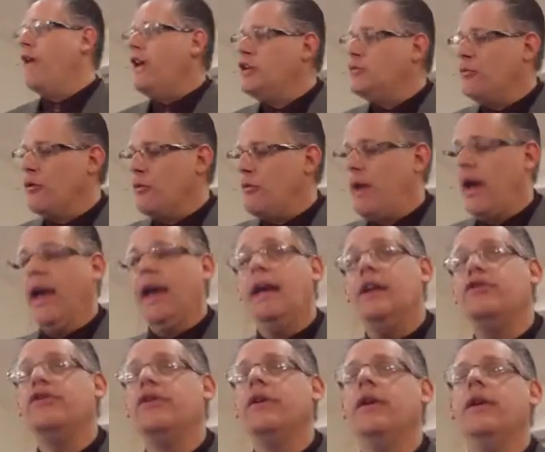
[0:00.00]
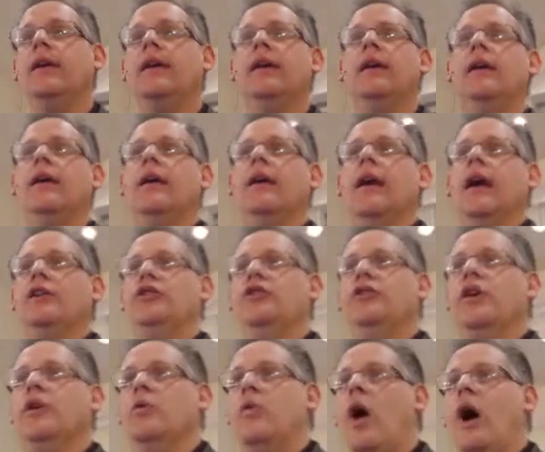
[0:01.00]
Facebook page and you
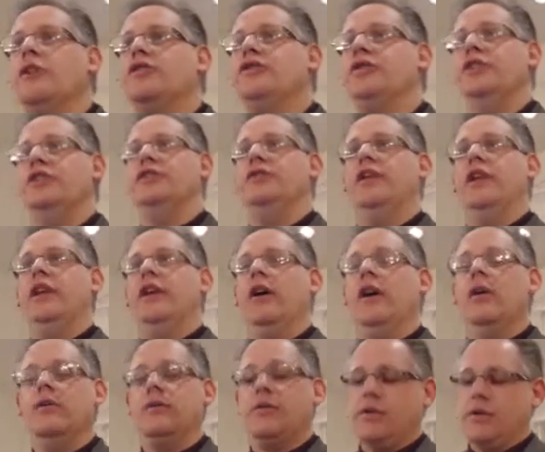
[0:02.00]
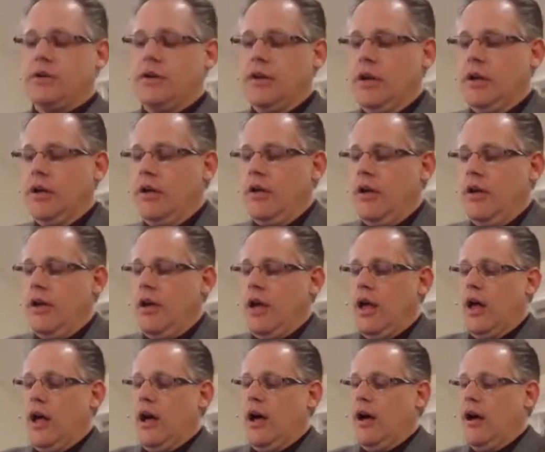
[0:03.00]
can watch these videos.
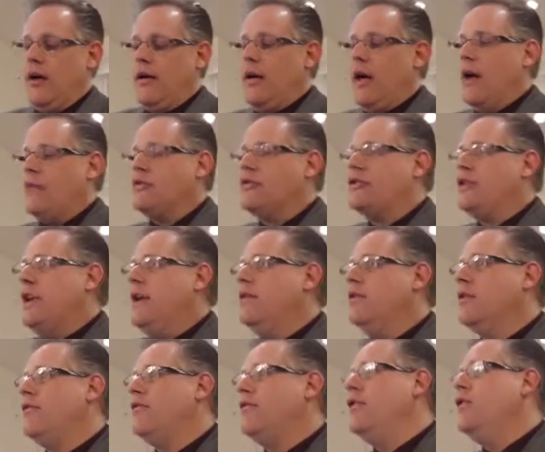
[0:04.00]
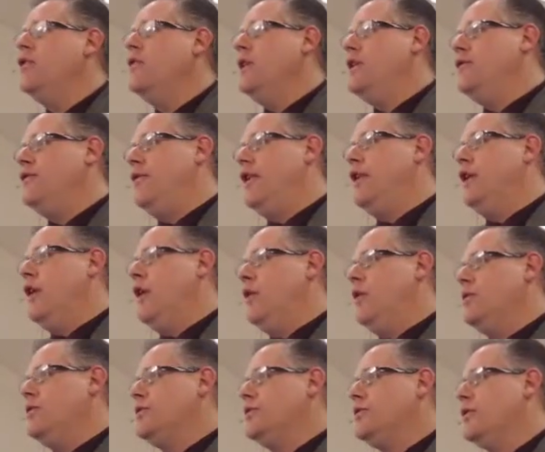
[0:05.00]
Uh, I received a few of these
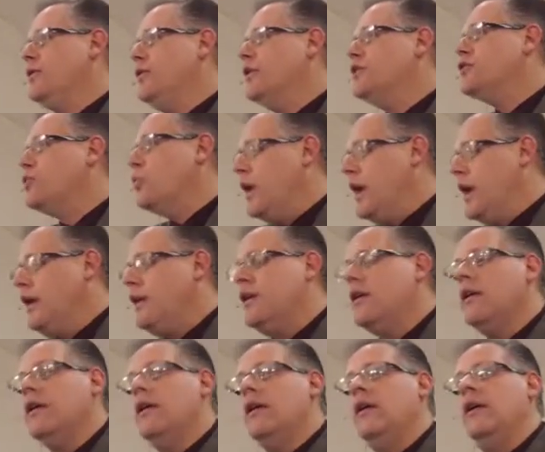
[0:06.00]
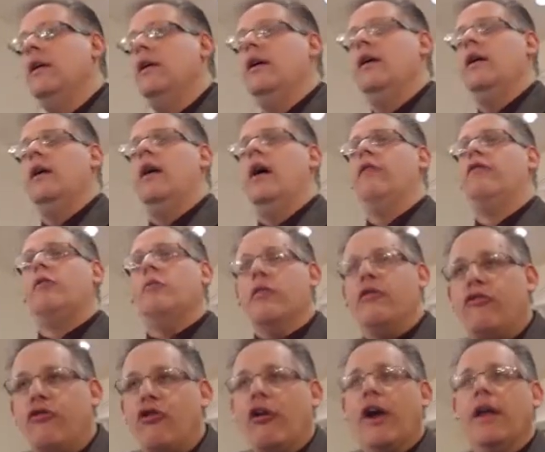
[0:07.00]
videos this week uh, from a
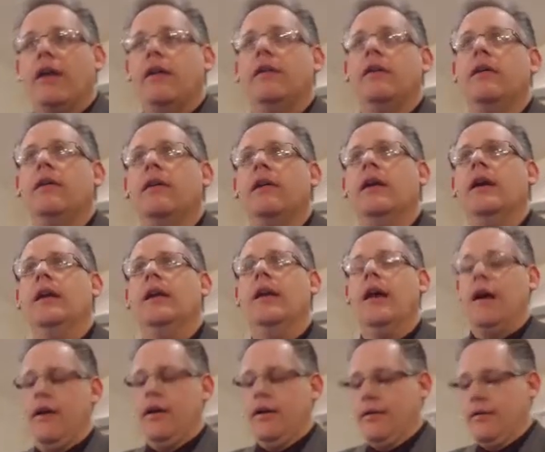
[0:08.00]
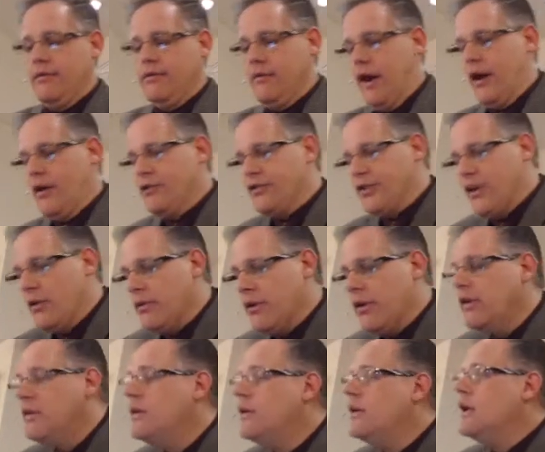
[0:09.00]
friend in uh,
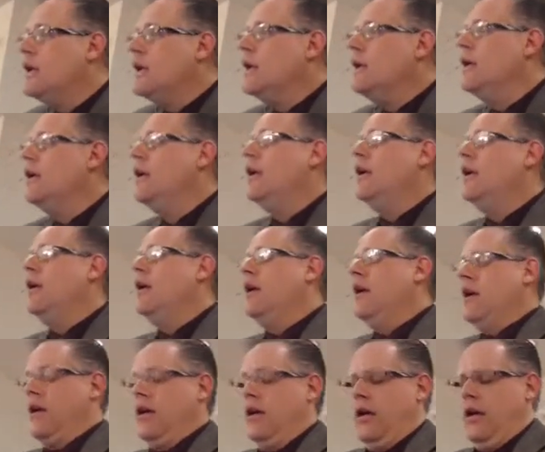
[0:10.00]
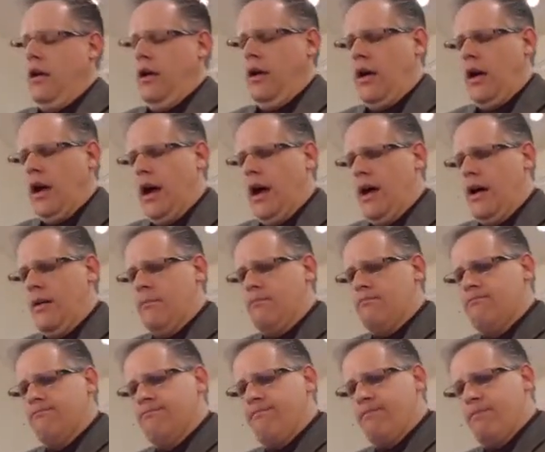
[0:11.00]
Arizona.
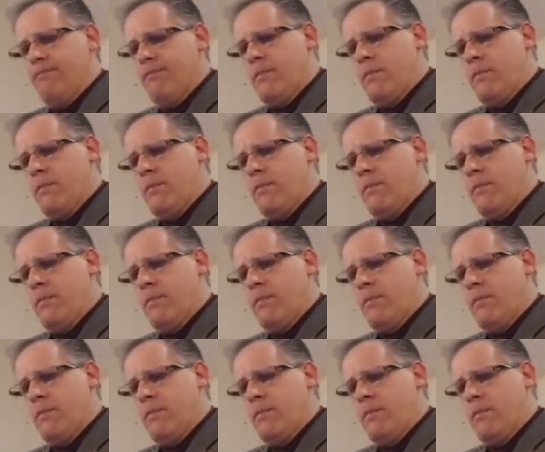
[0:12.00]
Um,